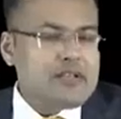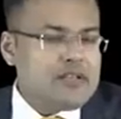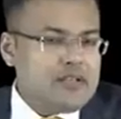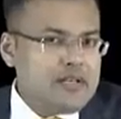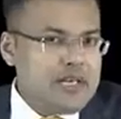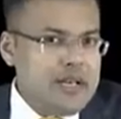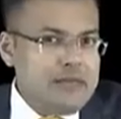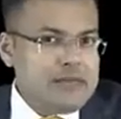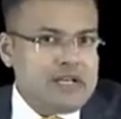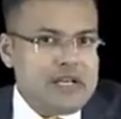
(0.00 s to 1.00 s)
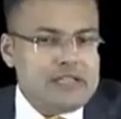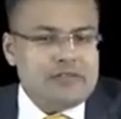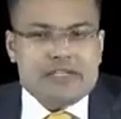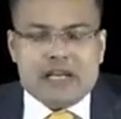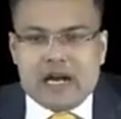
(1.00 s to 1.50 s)
are certain named signs
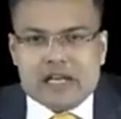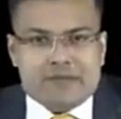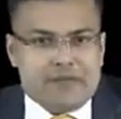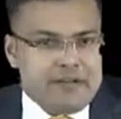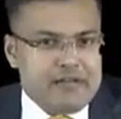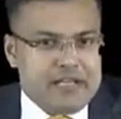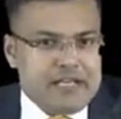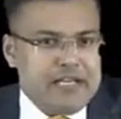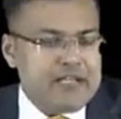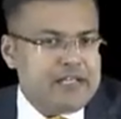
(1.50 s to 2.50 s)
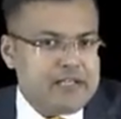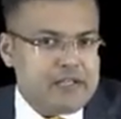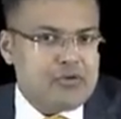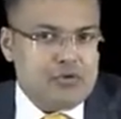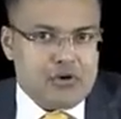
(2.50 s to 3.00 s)
which are asked frequently in
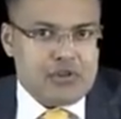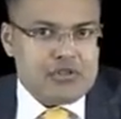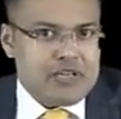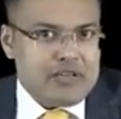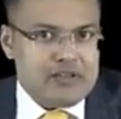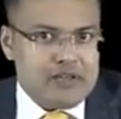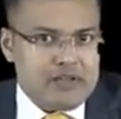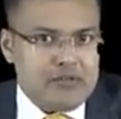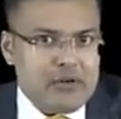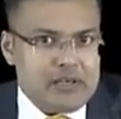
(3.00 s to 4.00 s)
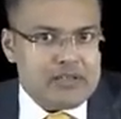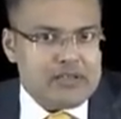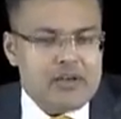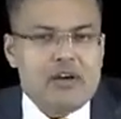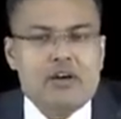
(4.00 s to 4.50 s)
relation to Crohn's and ulcerative
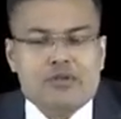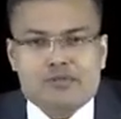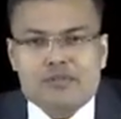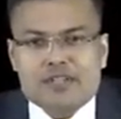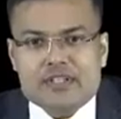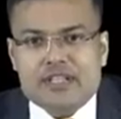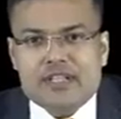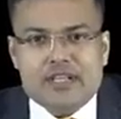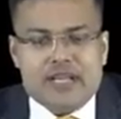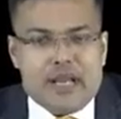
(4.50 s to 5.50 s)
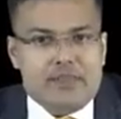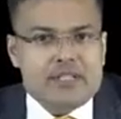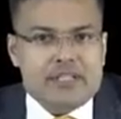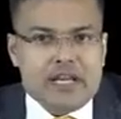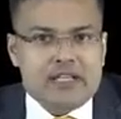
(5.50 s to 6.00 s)
colitis. So first see the named
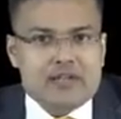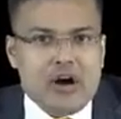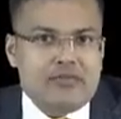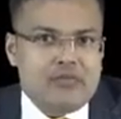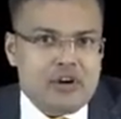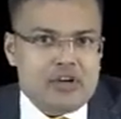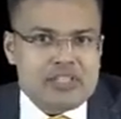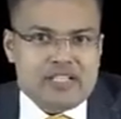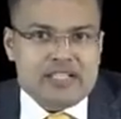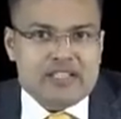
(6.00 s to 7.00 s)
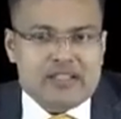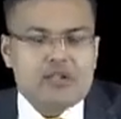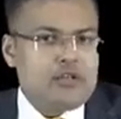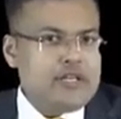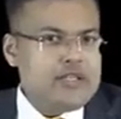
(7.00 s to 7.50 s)
signs of Crohn's disease.
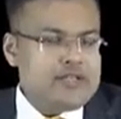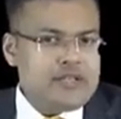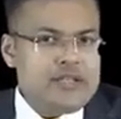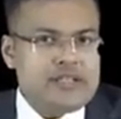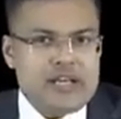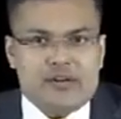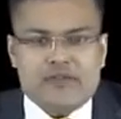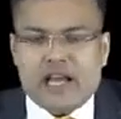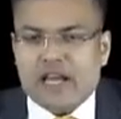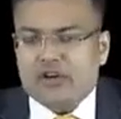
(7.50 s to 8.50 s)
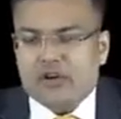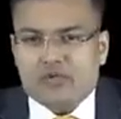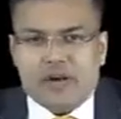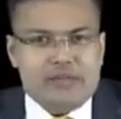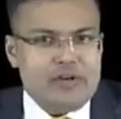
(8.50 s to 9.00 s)
So there is string sign of Cantor.
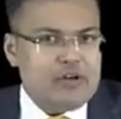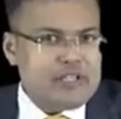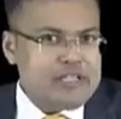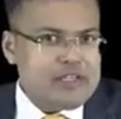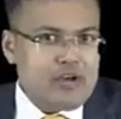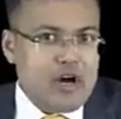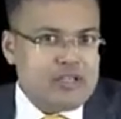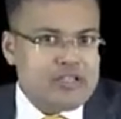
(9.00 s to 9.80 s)
Why? Because there is long